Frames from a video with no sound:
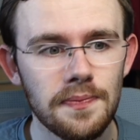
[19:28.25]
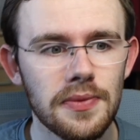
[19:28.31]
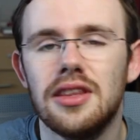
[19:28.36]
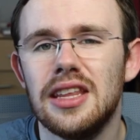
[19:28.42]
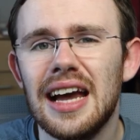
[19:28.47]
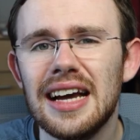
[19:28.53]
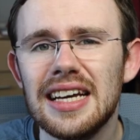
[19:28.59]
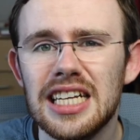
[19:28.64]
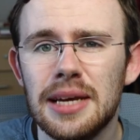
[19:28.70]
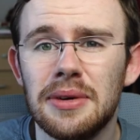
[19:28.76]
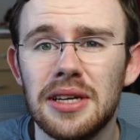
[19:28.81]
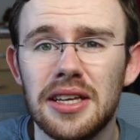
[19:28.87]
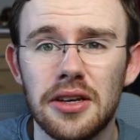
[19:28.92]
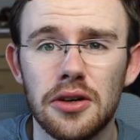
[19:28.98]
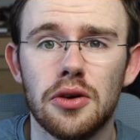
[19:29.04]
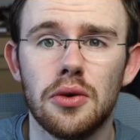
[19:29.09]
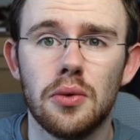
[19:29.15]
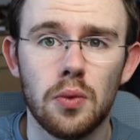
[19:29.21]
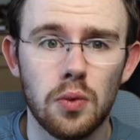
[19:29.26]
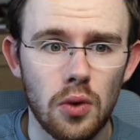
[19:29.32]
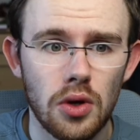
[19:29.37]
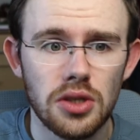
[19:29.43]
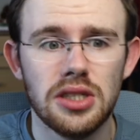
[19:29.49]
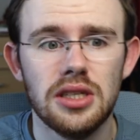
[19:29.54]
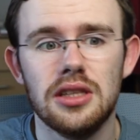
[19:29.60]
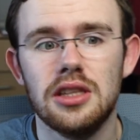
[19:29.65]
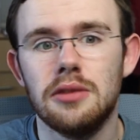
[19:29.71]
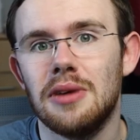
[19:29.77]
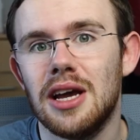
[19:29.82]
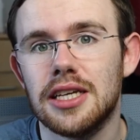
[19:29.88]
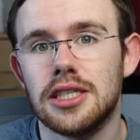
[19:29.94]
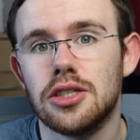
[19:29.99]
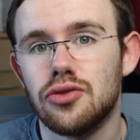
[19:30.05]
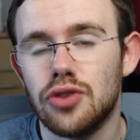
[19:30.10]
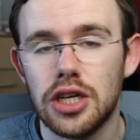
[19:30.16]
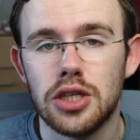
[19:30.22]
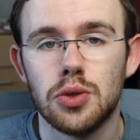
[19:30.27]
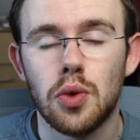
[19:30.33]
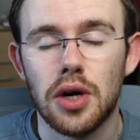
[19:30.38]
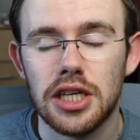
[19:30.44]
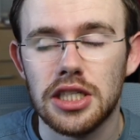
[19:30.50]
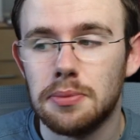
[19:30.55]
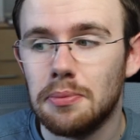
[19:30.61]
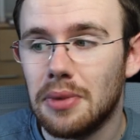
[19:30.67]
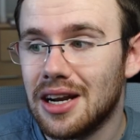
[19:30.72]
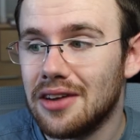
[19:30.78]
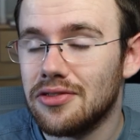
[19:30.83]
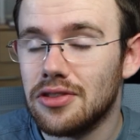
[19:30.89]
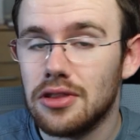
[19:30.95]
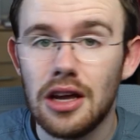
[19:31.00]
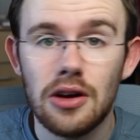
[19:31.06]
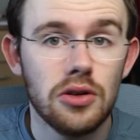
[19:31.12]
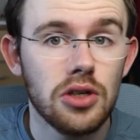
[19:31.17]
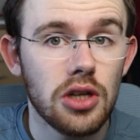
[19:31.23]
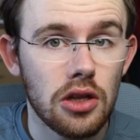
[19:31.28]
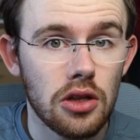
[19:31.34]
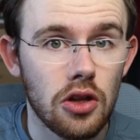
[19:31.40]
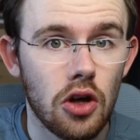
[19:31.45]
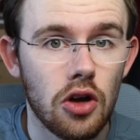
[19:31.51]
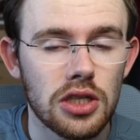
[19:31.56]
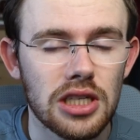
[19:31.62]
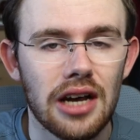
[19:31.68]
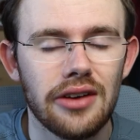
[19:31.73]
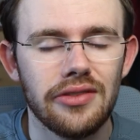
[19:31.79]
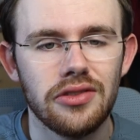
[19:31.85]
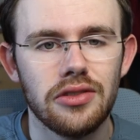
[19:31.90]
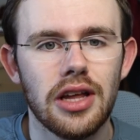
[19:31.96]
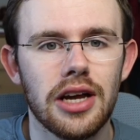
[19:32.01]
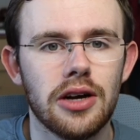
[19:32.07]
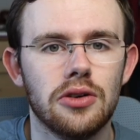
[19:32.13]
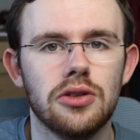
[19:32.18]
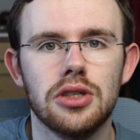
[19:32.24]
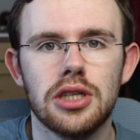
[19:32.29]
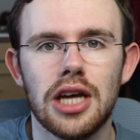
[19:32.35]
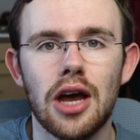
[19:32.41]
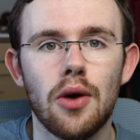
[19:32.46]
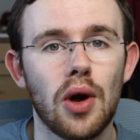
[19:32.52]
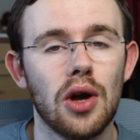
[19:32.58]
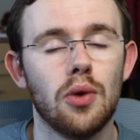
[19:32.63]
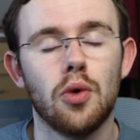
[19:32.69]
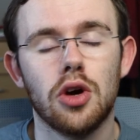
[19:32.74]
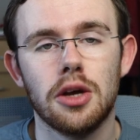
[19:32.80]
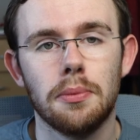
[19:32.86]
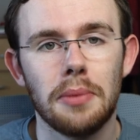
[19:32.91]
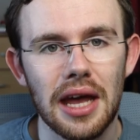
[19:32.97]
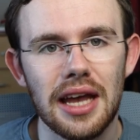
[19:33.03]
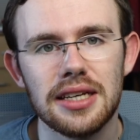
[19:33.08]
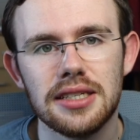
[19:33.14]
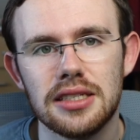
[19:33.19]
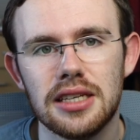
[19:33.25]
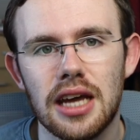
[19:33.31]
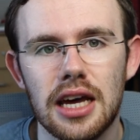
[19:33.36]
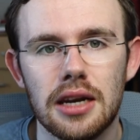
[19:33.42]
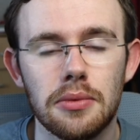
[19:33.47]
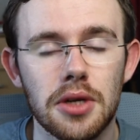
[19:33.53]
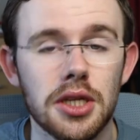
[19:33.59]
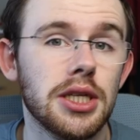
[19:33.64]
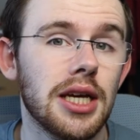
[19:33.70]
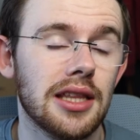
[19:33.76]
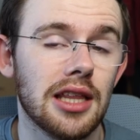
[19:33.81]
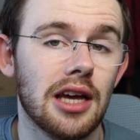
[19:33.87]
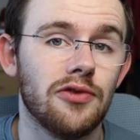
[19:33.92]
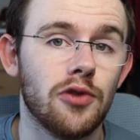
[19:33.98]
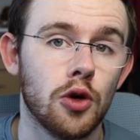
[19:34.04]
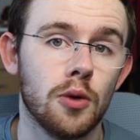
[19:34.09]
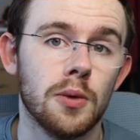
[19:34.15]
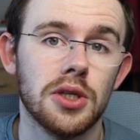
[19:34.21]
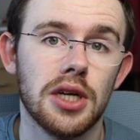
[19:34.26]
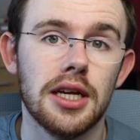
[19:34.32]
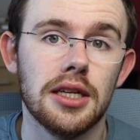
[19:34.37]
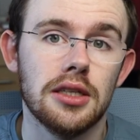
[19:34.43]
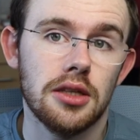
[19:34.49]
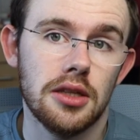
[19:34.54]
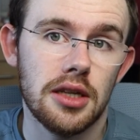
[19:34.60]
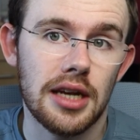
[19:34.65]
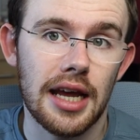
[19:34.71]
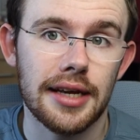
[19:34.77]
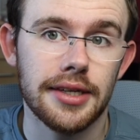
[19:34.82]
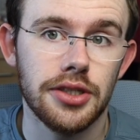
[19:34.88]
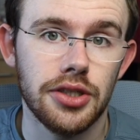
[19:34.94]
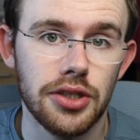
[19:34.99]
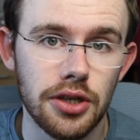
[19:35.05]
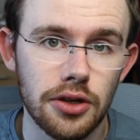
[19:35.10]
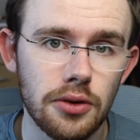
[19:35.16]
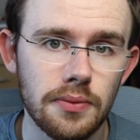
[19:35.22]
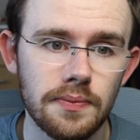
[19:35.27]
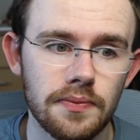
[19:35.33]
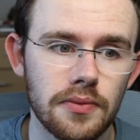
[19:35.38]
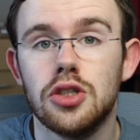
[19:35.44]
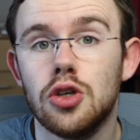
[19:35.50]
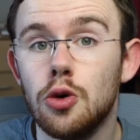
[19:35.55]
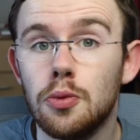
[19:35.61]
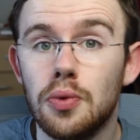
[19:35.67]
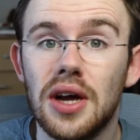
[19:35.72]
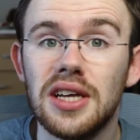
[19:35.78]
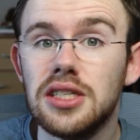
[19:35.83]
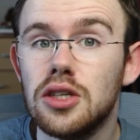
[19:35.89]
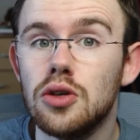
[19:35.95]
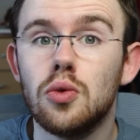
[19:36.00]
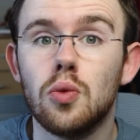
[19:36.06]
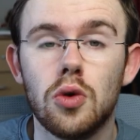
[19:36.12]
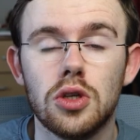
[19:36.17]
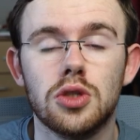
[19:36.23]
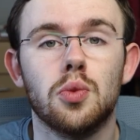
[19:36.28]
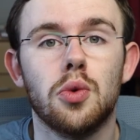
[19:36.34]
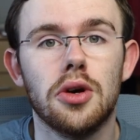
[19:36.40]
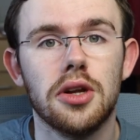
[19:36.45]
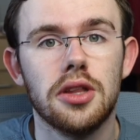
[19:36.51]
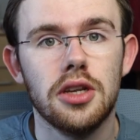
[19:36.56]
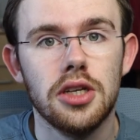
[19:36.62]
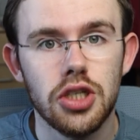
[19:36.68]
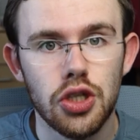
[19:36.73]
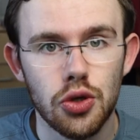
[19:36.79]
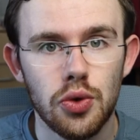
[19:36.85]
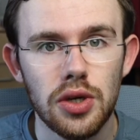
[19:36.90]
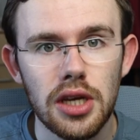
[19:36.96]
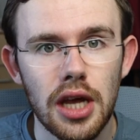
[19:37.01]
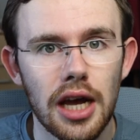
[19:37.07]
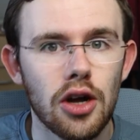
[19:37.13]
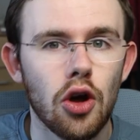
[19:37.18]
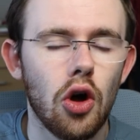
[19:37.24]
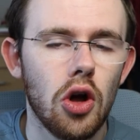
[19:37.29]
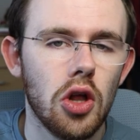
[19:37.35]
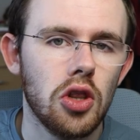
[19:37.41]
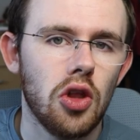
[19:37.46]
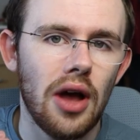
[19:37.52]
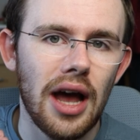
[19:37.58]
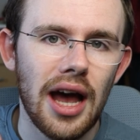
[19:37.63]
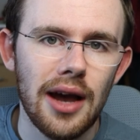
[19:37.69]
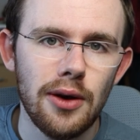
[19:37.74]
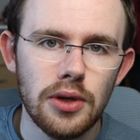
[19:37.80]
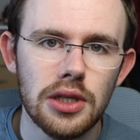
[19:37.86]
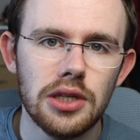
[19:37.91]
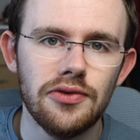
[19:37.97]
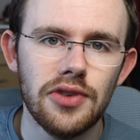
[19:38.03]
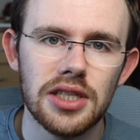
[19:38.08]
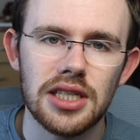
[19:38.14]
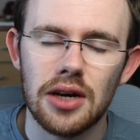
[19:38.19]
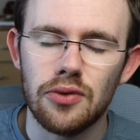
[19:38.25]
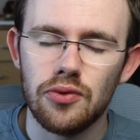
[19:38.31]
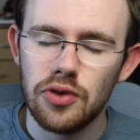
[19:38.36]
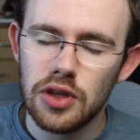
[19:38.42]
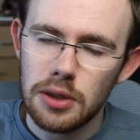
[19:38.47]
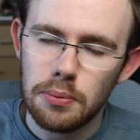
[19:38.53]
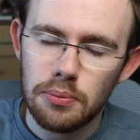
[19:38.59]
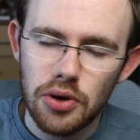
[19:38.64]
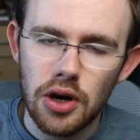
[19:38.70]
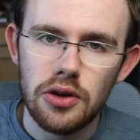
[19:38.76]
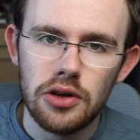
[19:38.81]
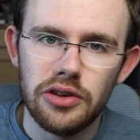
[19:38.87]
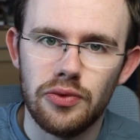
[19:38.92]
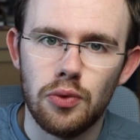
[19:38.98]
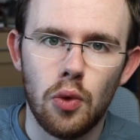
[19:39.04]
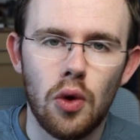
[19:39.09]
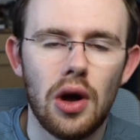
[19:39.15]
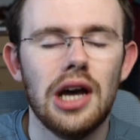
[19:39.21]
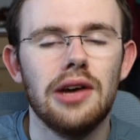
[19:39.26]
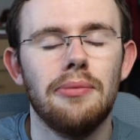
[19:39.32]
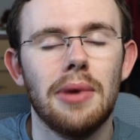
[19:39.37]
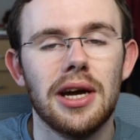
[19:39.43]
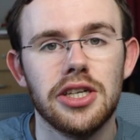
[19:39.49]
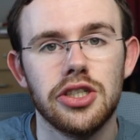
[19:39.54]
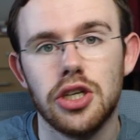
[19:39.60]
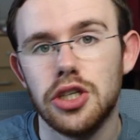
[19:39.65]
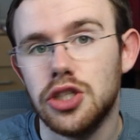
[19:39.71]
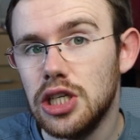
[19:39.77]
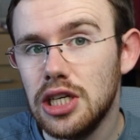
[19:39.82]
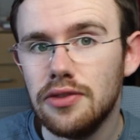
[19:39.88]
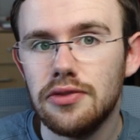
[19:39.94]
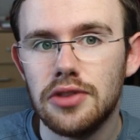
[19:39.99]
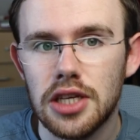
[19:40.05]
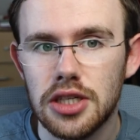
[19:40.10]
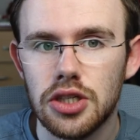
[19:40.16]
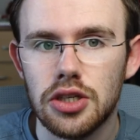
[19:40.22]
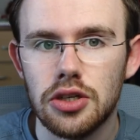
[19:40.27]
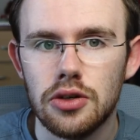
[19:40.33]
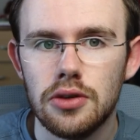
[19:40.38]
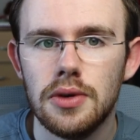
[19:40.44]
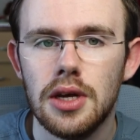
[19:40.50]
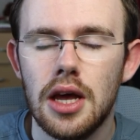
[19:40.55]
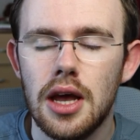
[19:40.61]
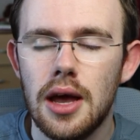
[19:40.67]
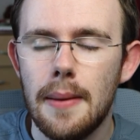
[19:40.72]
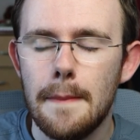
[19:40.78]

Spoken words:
The academic year wasn't the best grade-wise, but I've learned a lot. I've learned how I work best, and I'm going to take that forward into the next year. School president was worth doing. I got a lot out of it. I'm really proud of what I've managed to achieve this year.